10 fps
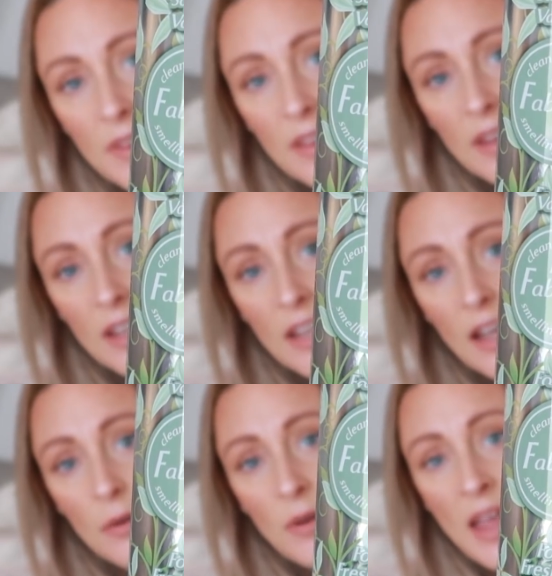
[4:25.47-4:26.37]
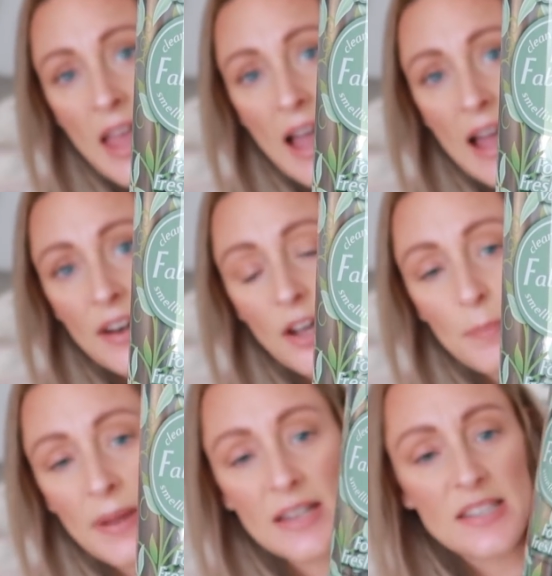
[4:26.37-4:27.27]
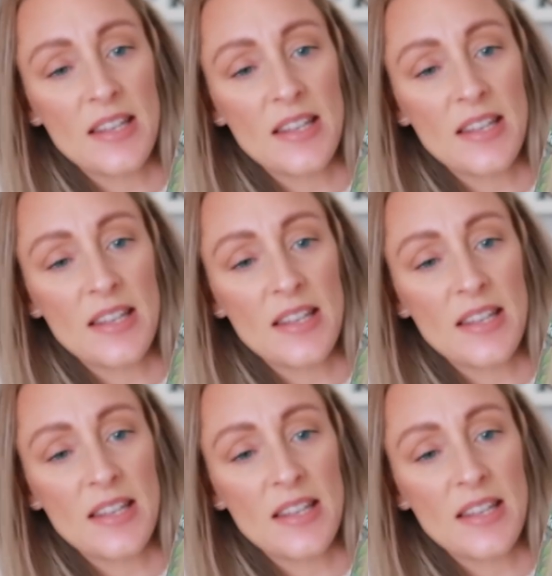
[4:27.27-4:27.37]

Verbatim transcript: There you go. And I picked